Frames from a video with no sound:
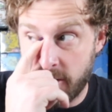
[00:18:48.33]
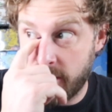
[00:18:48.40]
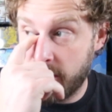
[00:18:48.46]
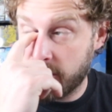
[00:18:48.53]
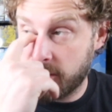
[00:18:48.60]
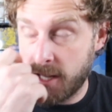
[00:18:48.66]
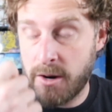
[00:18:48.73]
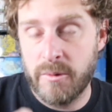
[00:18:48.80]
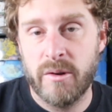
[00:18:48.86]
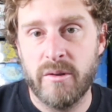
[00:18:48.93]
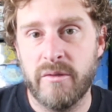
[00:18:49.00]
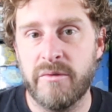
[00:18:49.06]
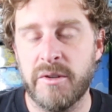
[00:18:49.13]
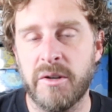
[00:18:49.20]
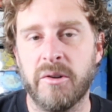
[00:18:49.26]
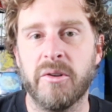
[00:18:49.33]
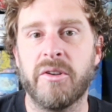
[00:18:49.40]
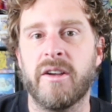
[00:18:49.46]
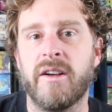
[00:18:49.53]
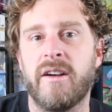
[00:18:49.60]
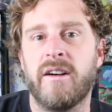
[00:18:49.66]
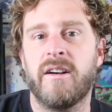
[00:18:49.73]
rares that were revealed
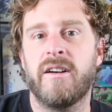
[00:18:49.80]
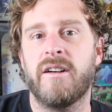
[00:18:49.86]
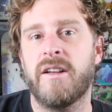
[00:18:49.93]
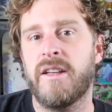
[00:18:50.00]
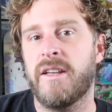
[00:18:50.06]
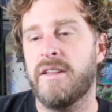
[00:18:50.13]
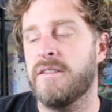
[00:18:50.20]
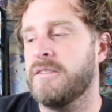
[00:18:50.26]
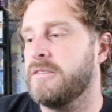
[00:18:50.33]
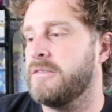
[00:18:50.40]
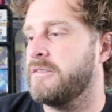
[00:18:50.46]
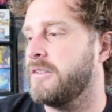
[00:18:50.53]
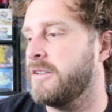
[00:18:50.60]
in